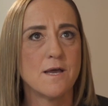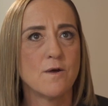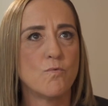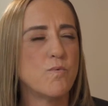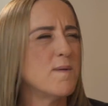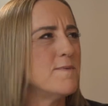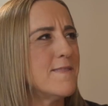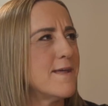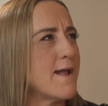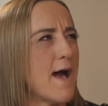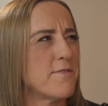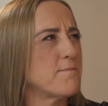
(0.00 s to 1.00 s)
women
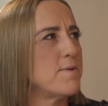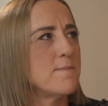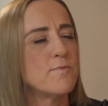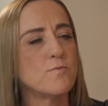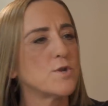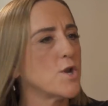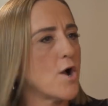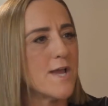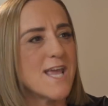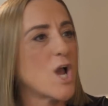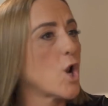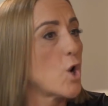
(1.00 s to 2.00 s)
that other people would not
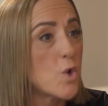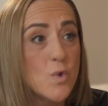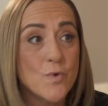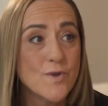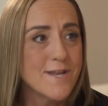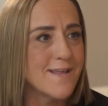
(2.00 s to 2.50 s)
include